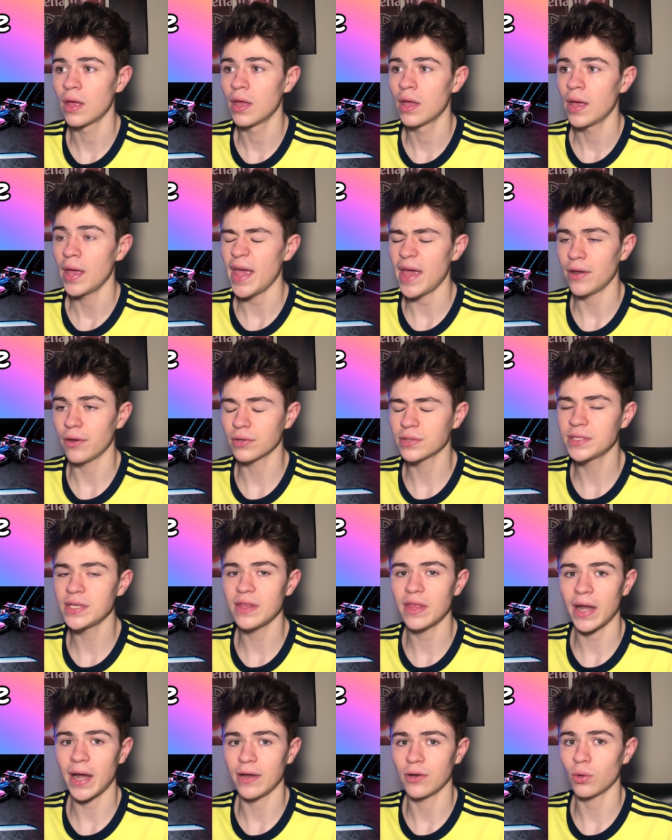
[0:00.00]
And you'll see
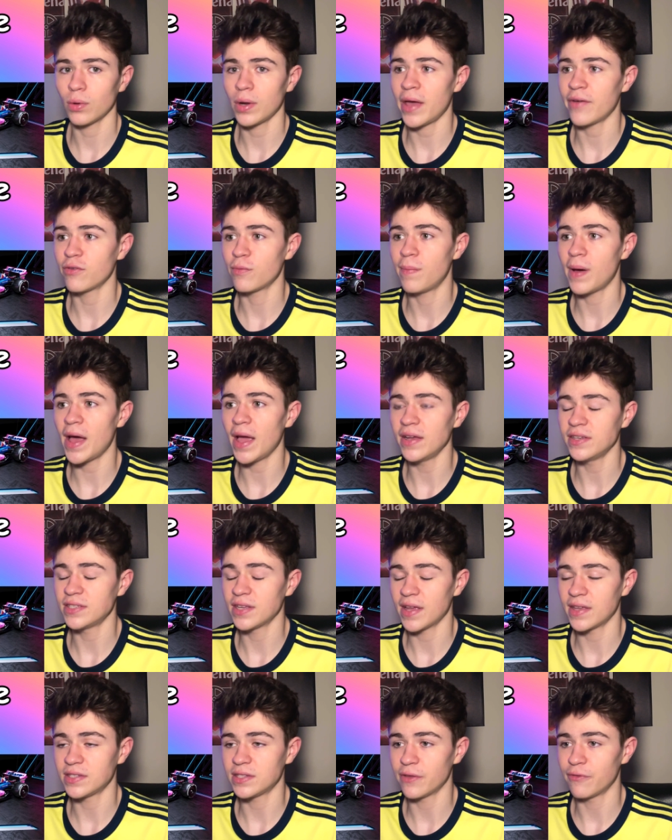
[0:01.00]
that I don't have a bias
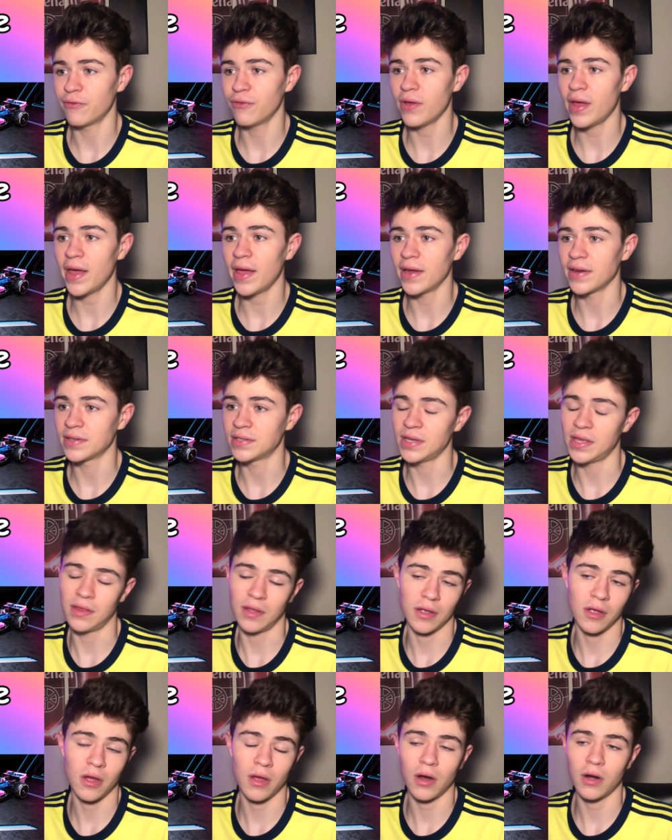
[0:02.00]
against the flags in the
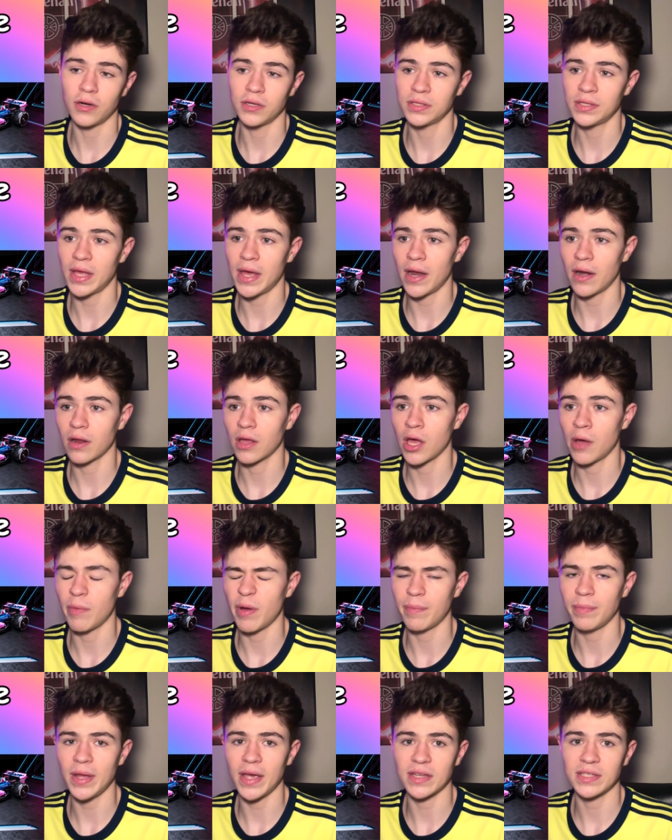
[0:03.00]
cars that come up
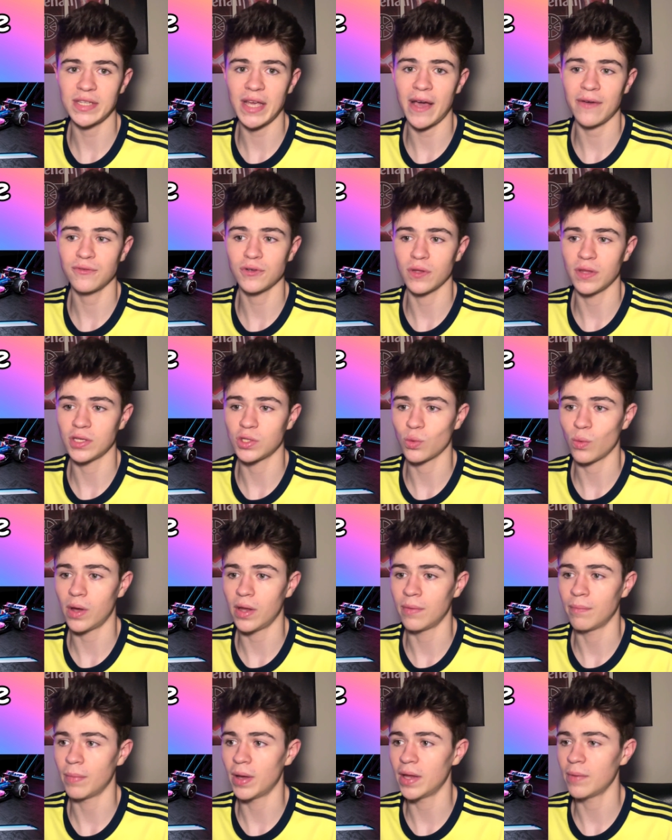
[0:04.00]
next after this
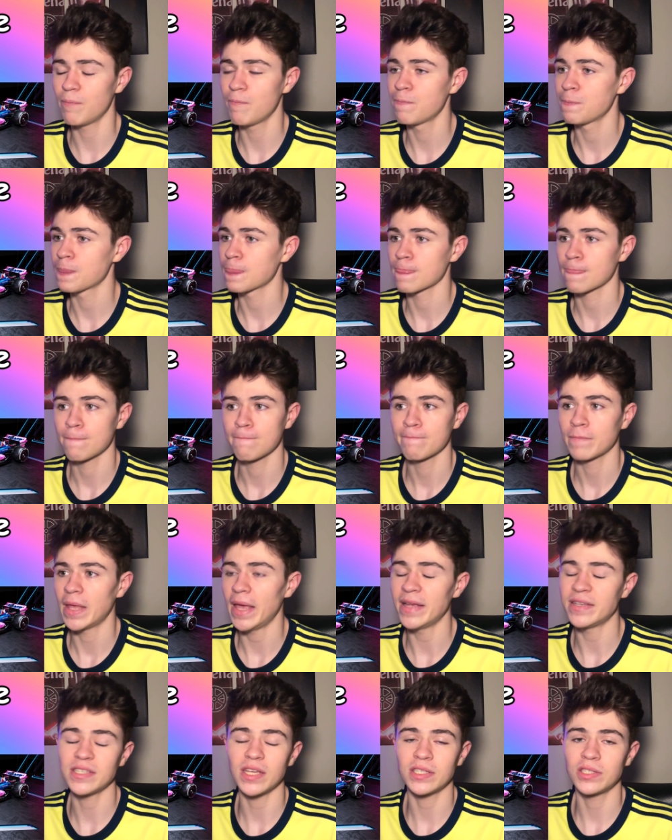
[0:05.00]
one, but
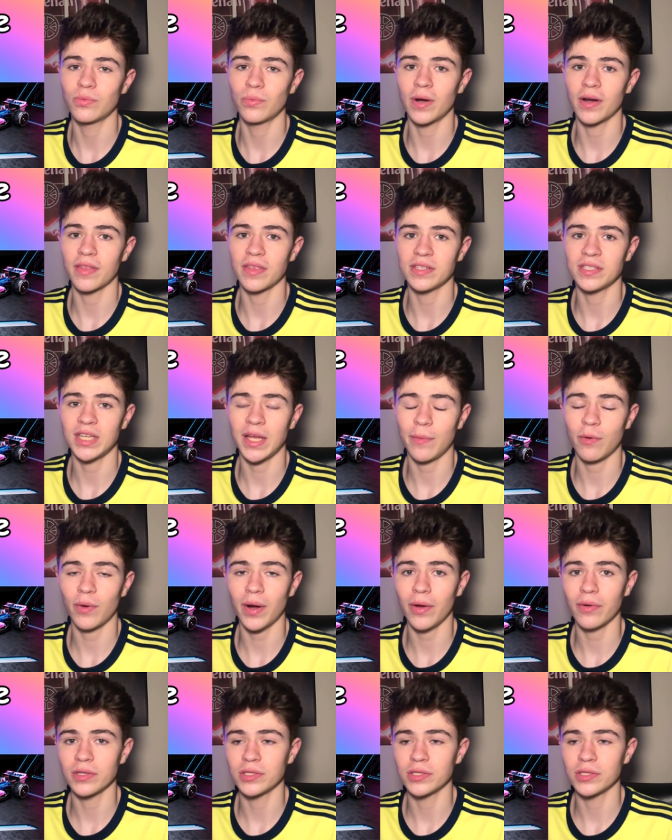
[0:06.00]
it doesn't work this time around.